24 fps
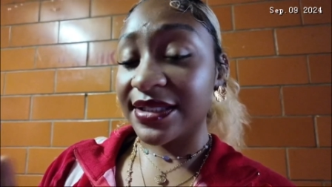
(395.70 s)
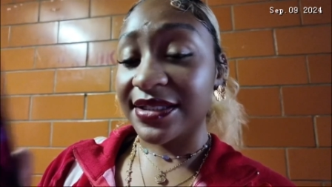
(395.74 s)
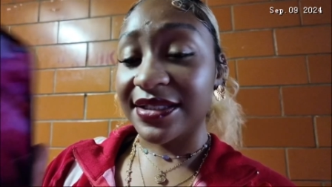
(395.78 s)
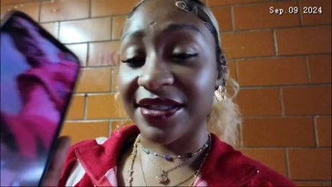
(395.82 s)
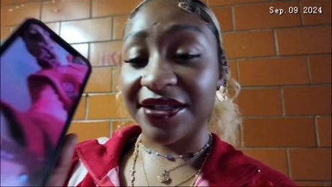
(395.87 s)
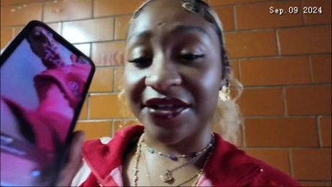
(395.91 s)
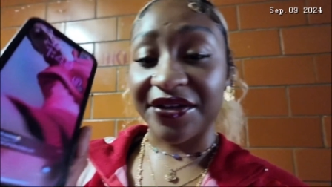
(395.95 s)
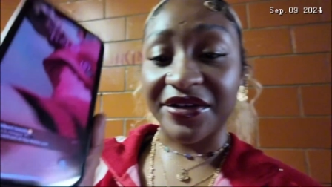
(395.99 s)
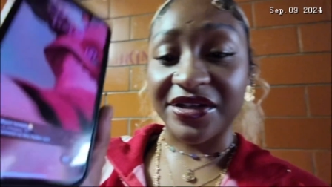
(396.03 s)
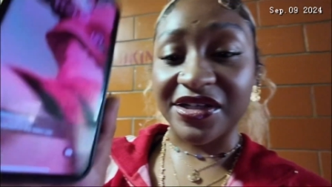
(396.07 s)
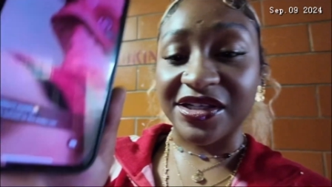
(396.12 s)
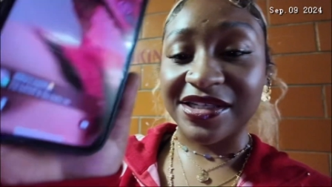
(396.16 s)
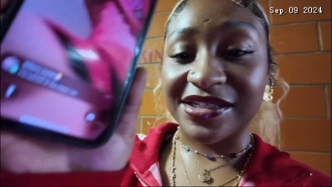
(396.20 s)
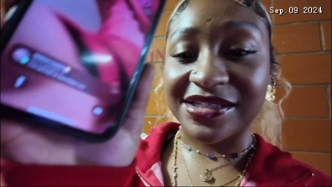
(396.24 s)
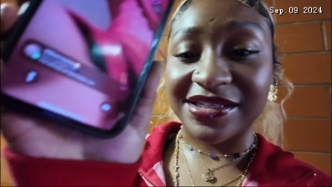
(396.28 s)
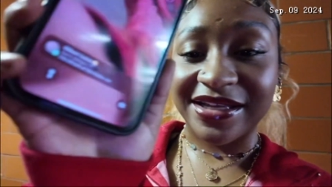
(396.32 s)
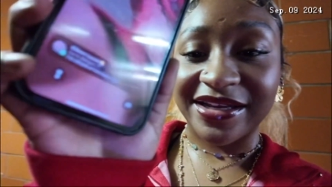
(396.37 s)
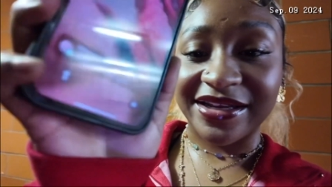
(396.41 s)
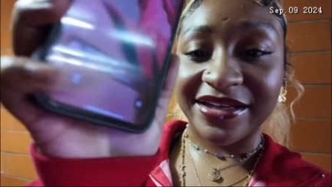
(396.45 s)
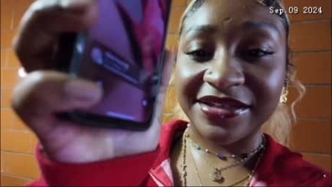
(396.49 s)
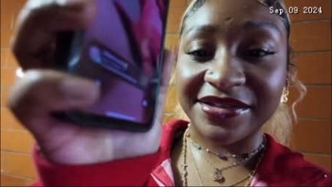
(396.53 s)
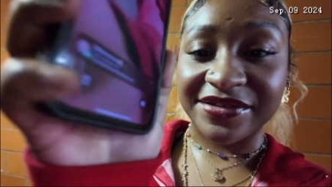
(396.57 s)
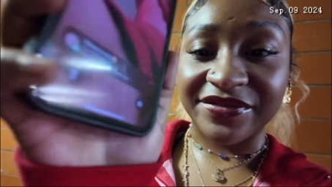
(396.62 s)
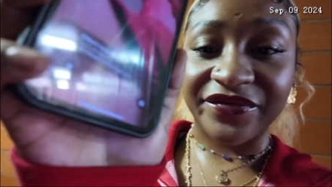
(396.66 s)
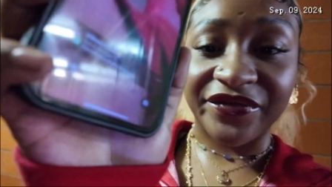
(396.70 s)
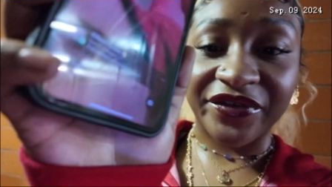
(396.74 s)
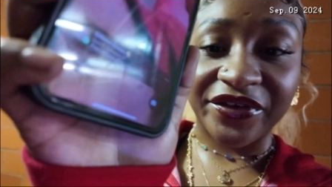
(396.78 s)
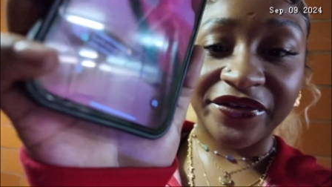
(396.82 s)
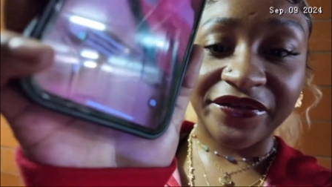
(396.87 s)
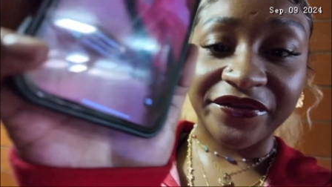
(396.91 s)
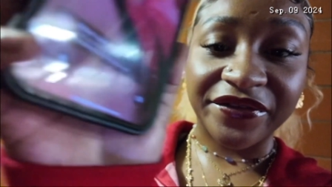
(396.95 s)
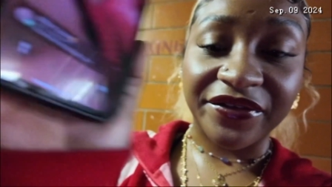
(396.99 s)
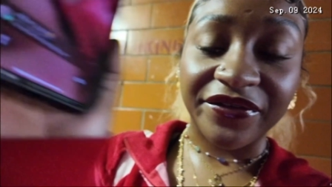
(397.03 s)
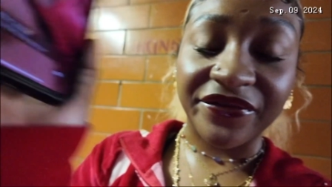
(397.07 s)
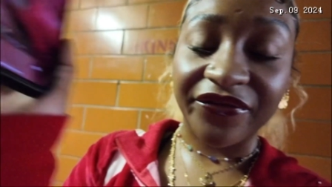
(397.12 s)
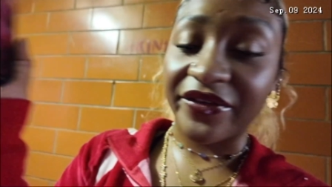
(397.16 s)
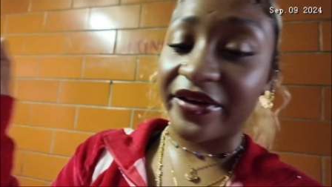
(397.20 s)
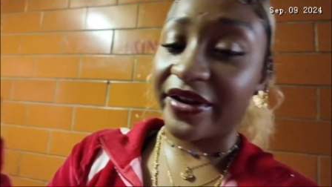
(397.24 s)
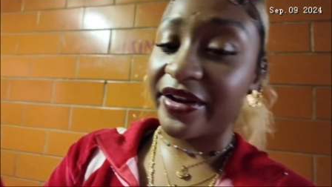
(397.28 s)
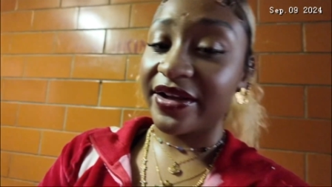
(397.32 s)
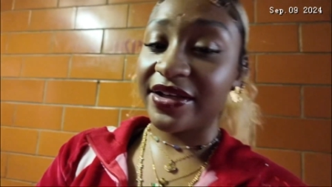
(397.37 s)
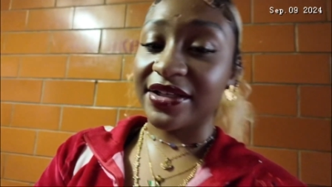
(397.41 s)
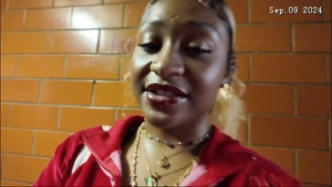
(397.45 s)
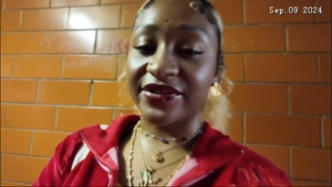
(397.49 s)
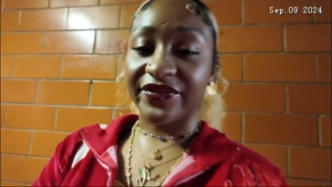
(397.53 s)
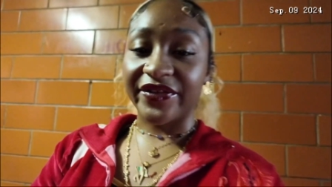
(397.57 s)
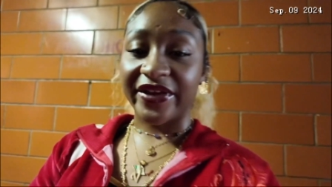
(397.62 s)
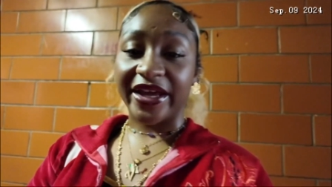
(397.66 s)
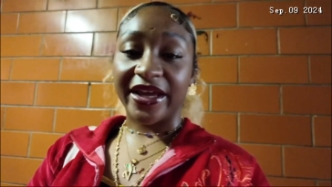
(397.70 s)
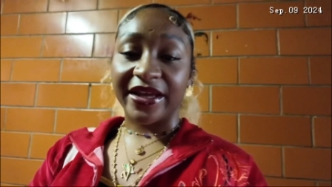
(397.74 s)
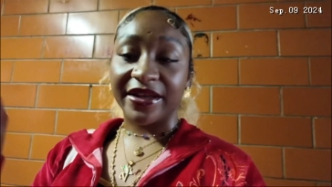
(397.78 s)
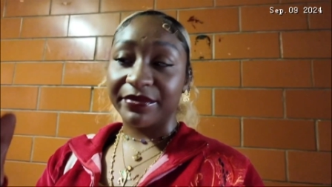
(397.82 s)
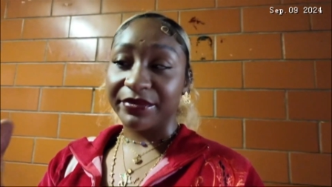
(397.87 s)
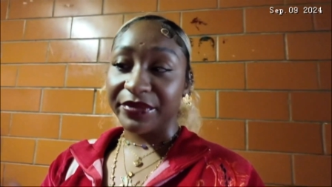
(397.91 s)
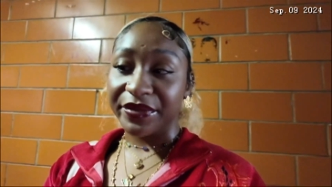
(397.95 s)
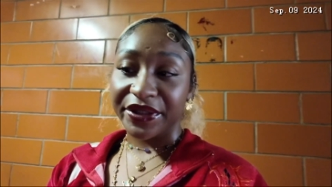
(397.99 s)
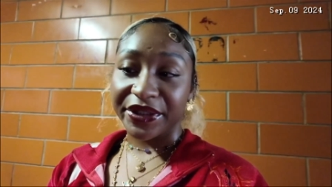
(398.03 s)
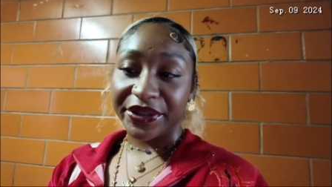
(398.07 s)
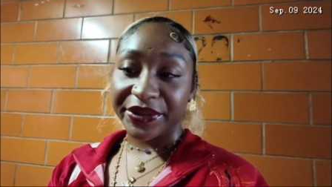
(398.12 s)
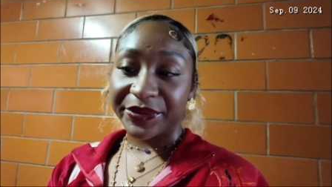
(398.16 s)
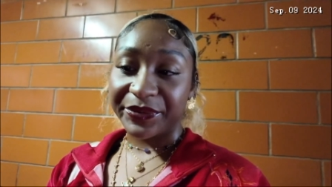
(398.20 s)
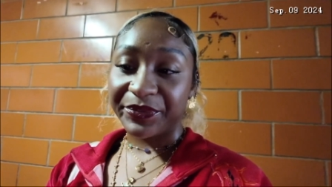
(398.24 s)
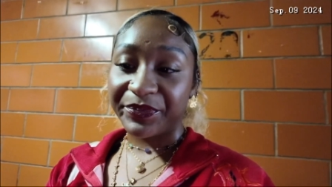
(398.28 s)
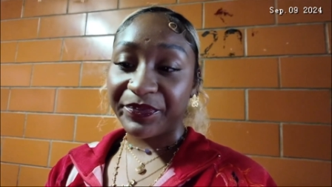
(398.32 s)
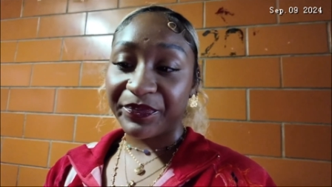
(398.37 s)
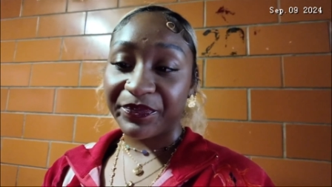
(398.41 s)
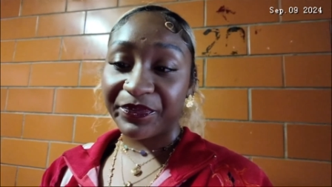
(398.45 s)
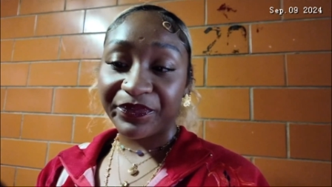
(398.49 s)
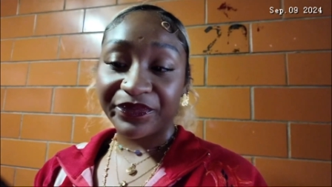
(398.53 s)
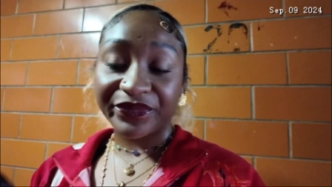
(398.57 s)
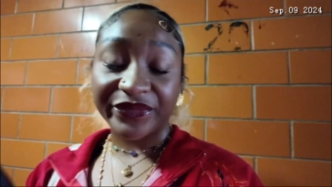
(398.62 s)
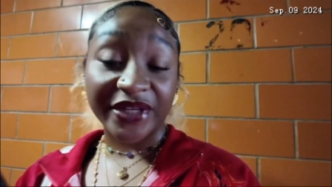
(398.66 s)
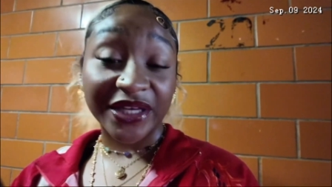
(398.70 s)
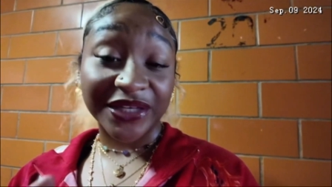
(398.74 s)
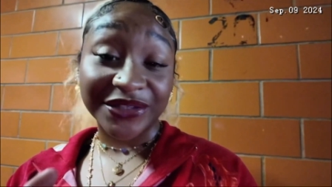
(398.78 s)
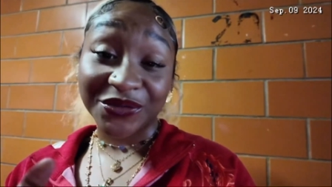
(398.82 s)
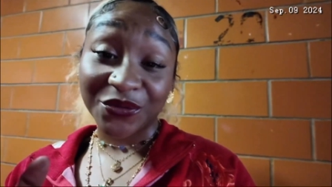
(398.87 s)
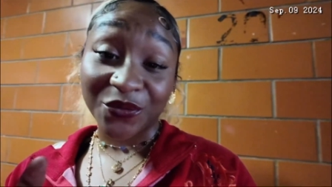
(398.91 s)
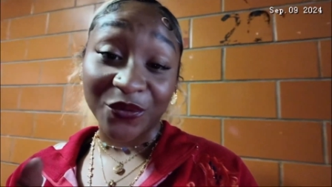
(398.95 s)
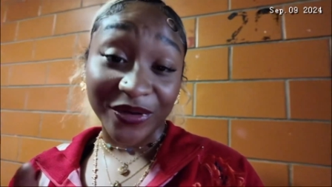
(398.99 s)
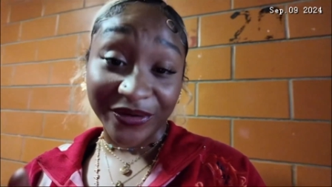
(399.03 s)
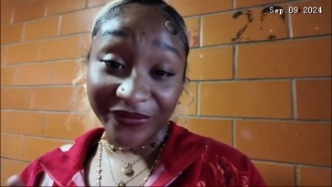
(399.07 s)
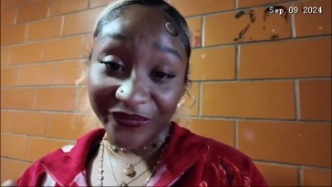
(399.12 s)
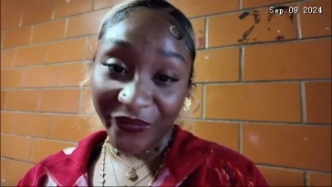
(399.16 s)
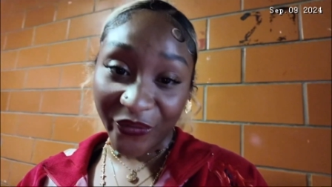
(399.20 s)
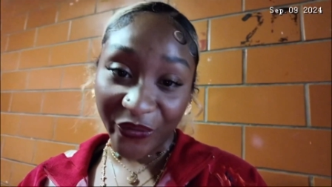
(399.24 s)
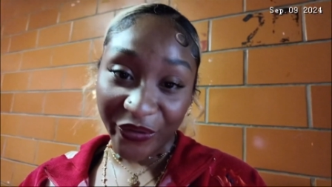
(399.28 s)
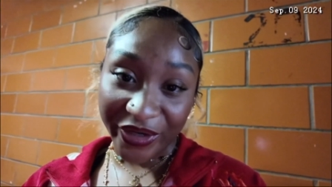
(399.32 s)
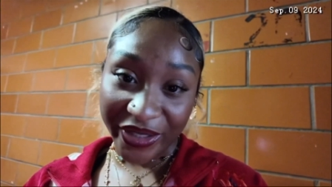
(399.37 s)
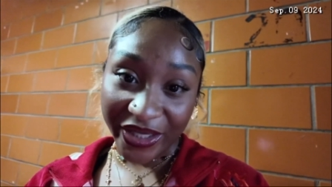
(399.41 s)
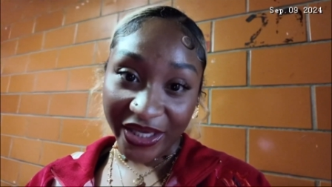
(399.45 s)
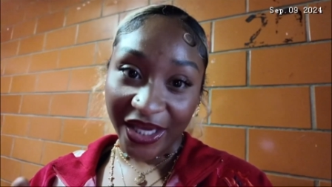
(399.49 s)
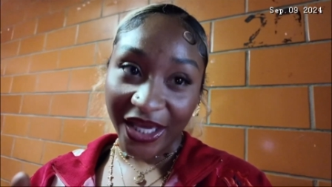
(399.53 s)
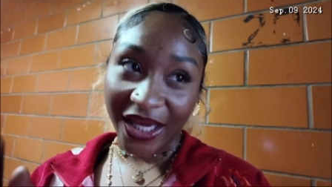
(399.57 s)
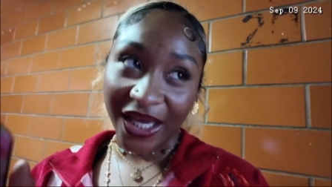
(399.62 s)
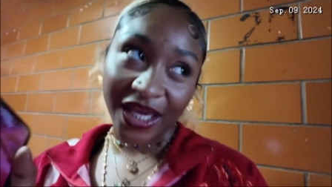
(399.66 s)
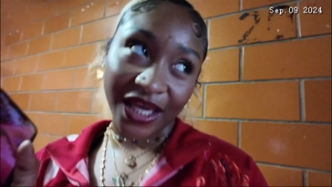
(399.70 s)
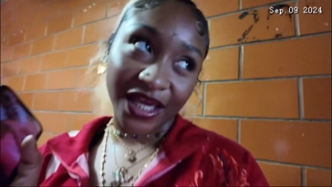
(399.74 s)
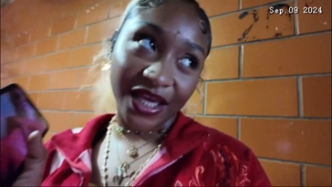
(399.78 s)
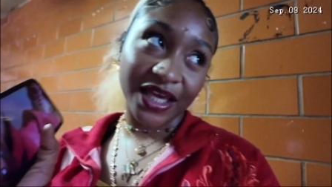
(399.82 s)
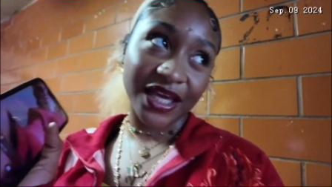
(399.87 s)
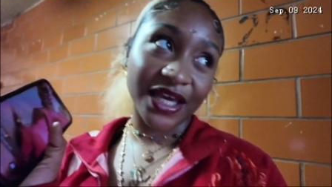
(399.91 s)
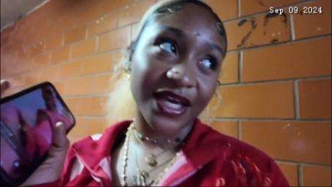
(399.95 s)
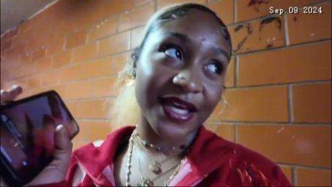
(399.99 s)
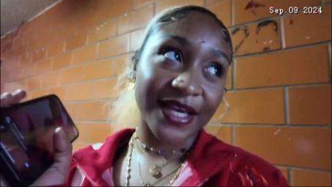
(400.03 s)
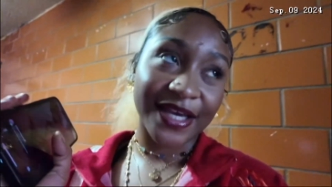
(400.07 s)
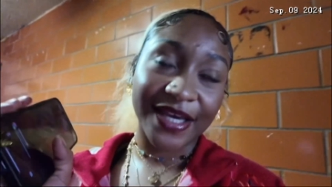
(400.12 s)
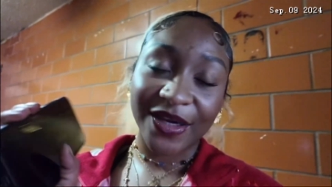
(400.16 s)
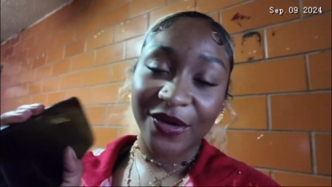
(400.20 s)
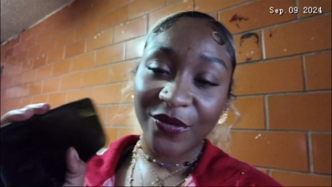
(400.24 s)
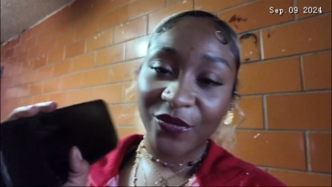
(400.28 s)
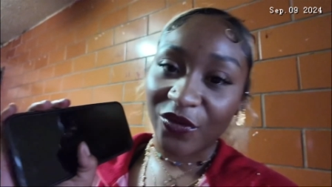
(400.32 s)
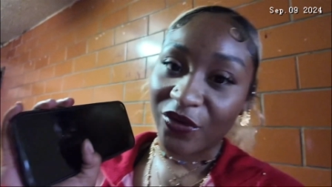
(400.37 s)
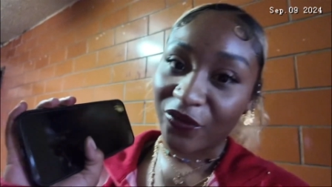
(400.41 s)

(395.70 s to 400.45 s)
literally said he's in front of the FedEx van, but it's 1:48.